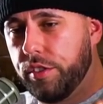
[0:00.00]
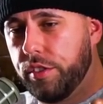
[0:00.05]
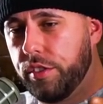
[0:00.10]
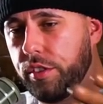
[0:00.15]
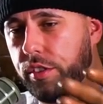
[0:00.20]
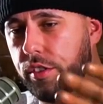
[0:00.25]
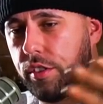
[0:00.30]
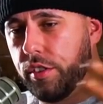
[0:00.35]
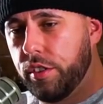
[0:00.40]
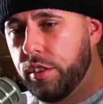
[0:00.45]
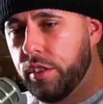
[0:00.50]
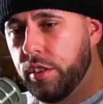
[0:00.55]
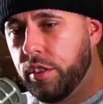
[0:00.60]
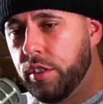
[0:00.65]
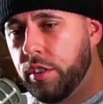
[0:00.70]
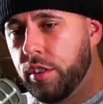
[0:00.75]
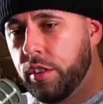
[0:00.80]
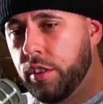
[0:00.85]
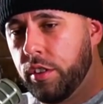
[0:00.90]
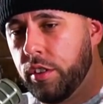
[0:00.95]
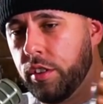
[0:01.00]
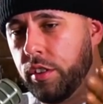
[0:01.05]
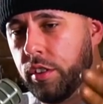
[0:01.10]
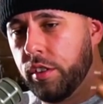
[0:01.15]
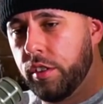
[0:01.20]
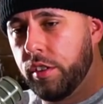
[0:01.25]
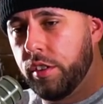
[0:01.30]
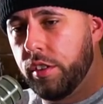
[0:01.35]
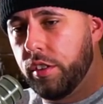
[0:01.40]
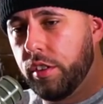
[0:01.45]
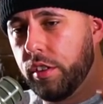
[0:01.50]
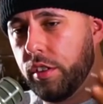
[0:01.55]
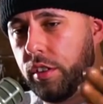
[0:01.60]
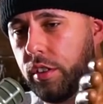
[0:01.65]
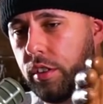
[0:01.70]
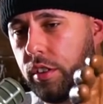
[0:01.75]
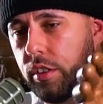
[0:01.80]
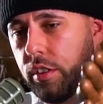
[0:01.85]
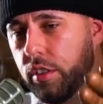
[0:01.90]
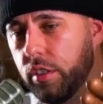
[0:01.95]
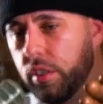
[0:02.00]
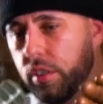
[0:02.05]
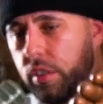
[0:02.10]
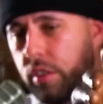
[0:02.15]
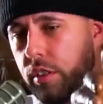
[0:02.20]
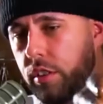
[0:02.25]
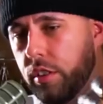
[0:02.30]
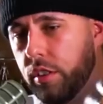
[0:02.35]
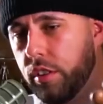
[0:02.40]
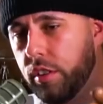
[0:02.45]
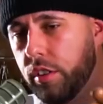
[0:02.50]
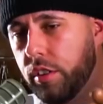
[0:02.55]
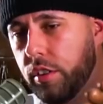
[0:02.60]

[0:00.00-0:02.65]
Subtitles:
(not speaking)